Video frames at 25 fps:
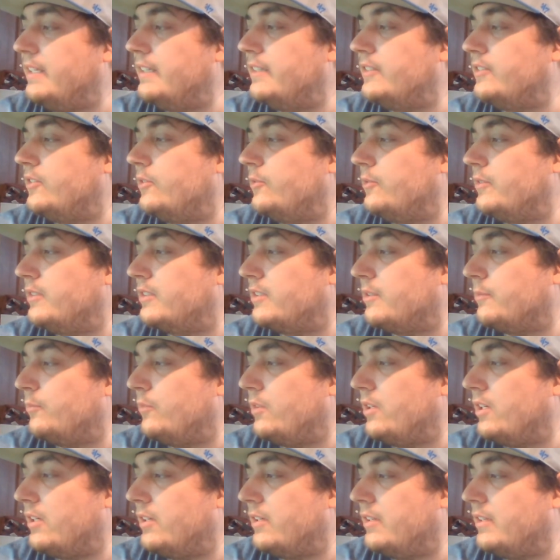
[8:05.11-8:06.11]
He's doing some
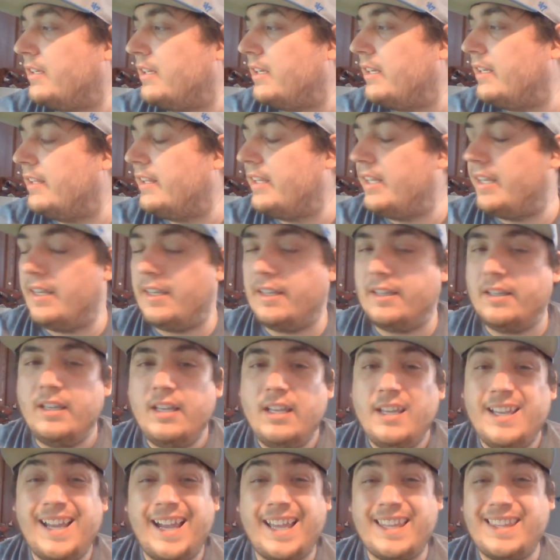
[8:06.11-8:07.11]
weird thing.
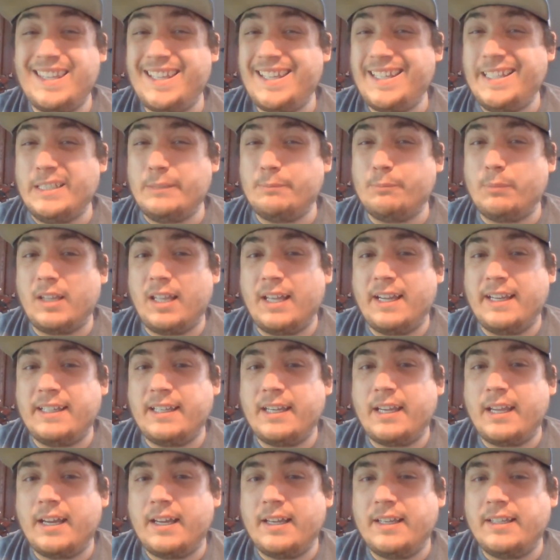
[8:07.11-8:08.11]
I think he's
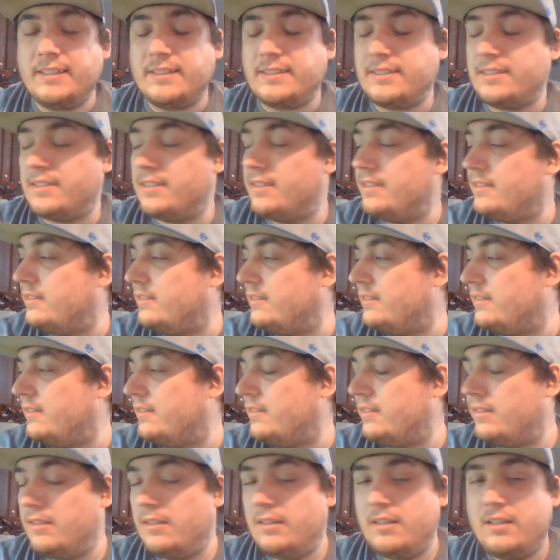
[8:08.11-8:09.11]
blind, guys.
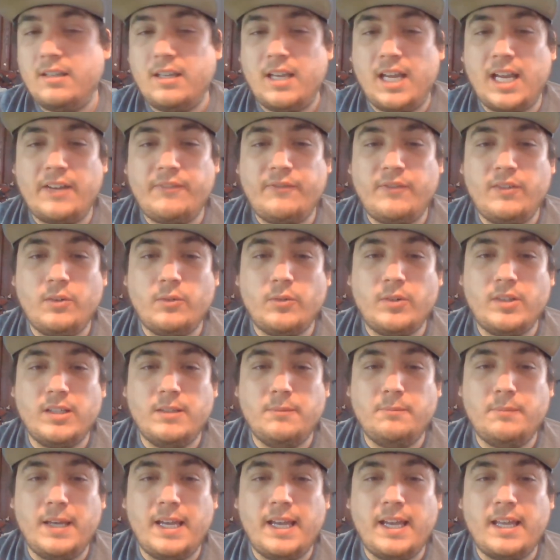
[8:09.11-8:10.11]
I feel
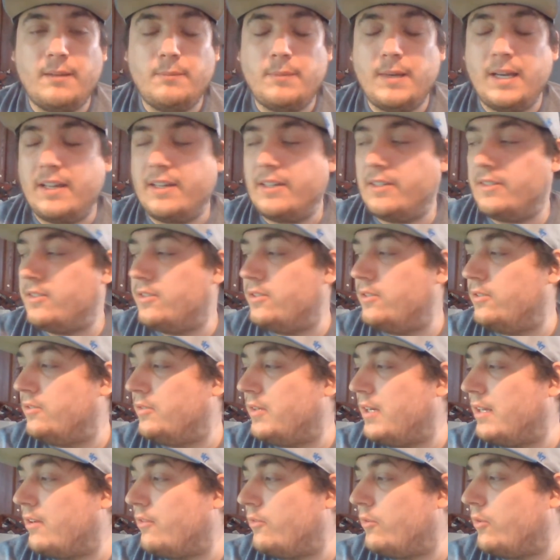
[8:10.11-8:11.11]
really bad about it
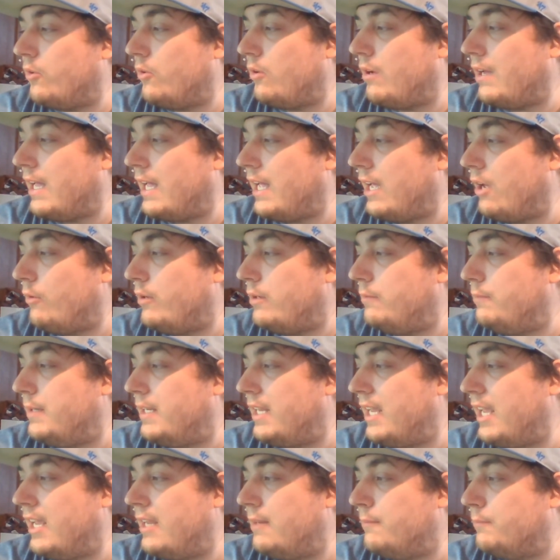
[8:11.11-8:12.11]
too. I don't know how he
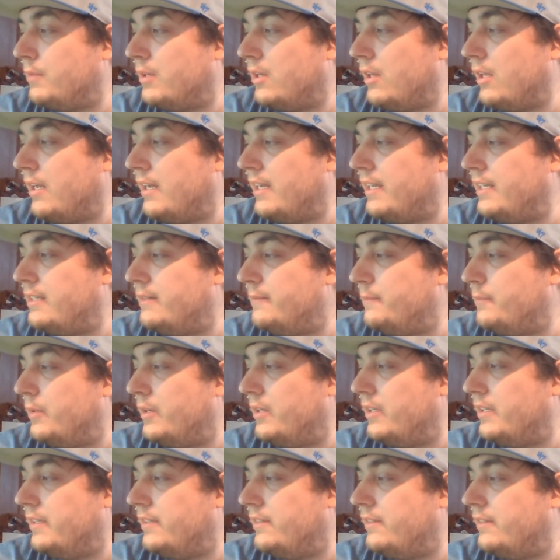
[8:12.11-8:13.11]
became blind,
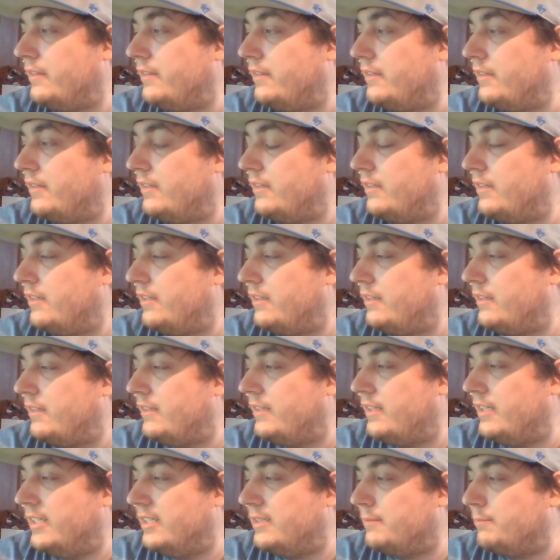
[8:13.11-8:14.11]
but
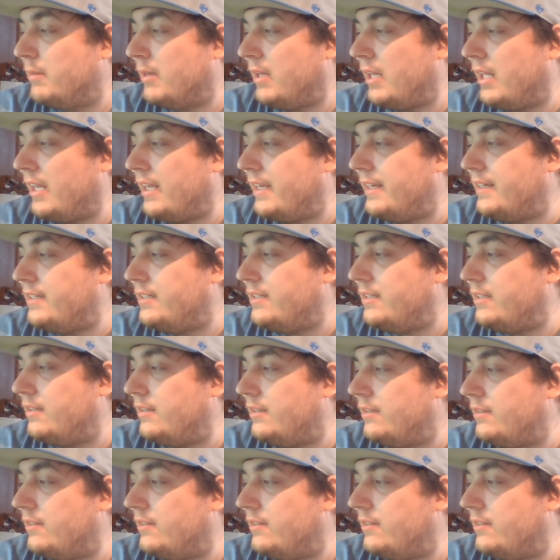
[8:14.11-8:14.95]
he's blind.